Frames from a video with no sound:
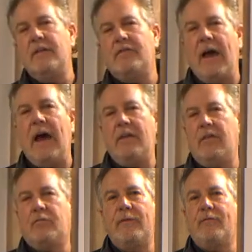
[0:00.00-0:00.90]
inside
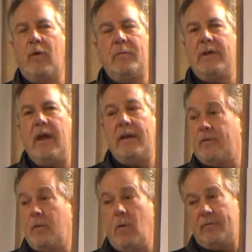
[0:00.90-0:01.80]
the
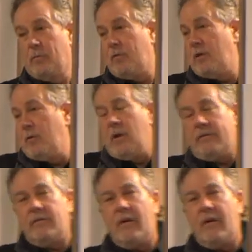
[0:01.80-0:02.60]
340BH. Of course, Greer wants to